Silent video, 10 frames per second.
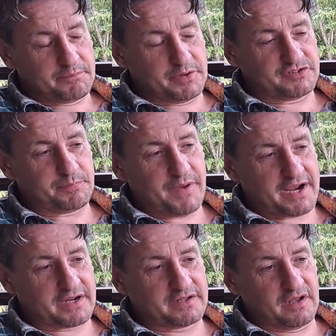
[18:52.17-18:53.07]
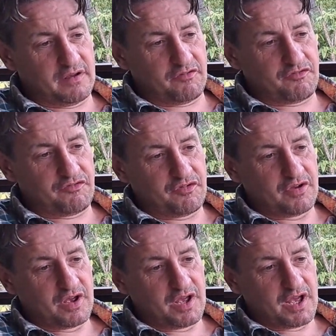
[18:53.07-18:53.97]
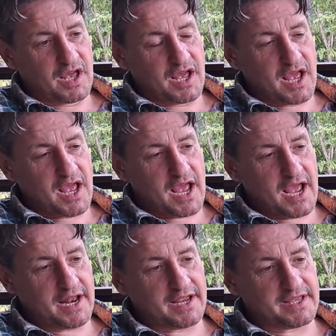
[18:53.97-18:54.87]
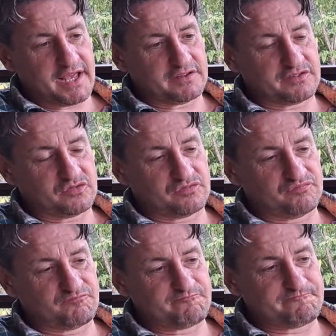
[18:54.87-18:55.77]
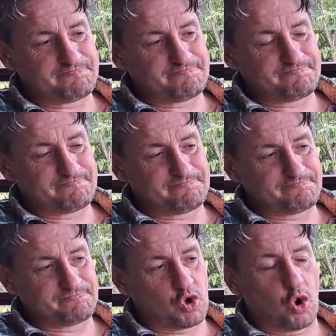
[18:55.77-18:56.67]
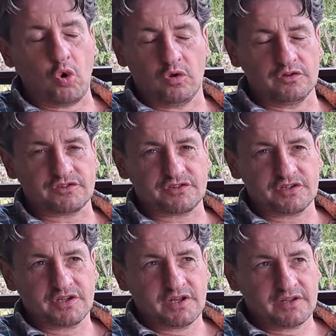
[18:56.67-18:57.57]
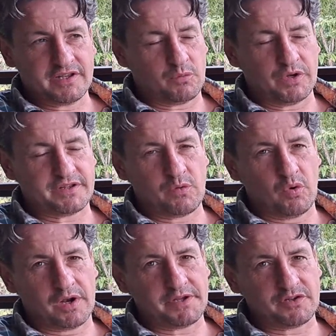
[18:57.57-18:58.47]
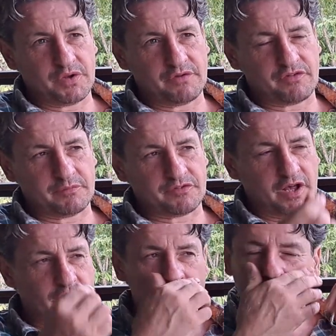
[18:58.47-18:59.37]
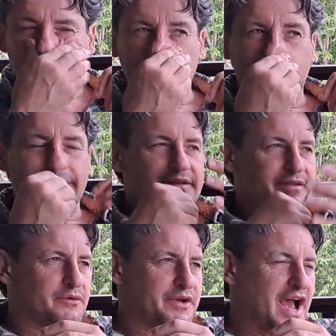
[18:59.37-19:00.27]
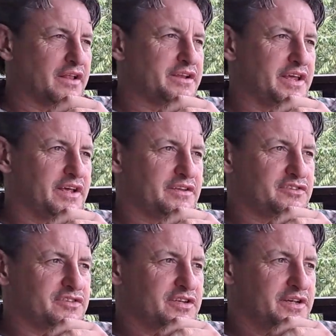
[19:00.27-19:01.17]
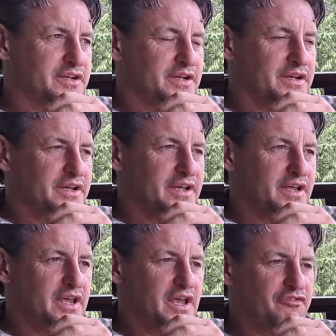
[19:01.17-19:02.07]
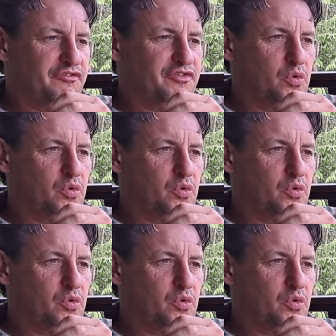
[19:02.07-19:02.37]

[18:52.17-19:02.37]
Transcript: perspective and, I guess, goals that what they want to be doing for themselves. The reality is, if